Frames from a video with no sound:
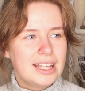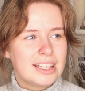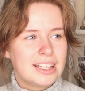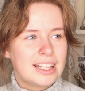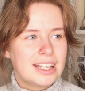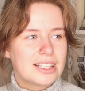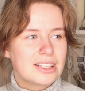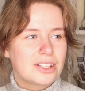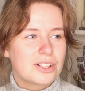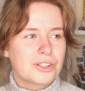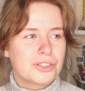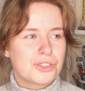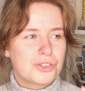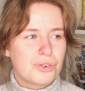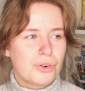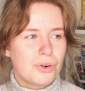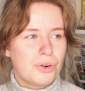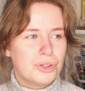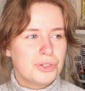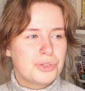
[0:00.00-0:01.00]
and like the
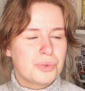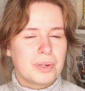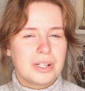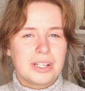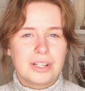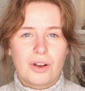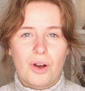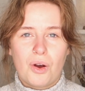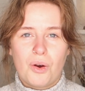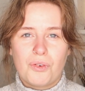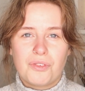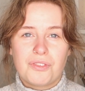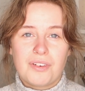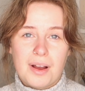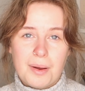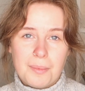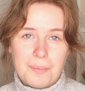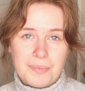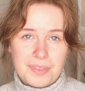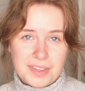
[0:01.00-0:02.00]
controls when you go
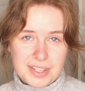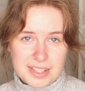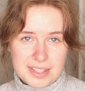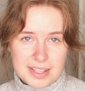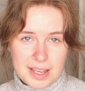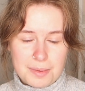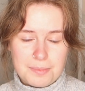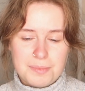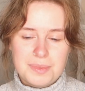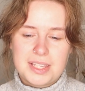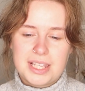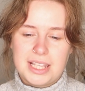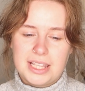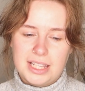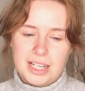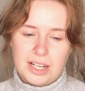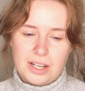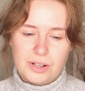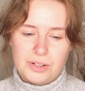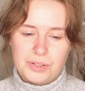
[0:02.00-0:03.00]
from The Sims and
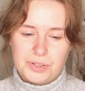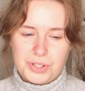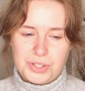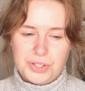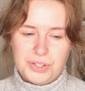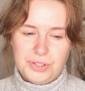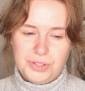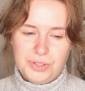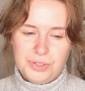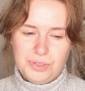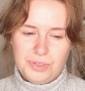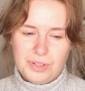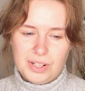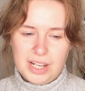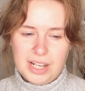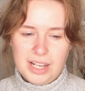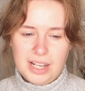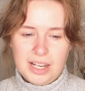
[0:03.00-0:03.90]
then go to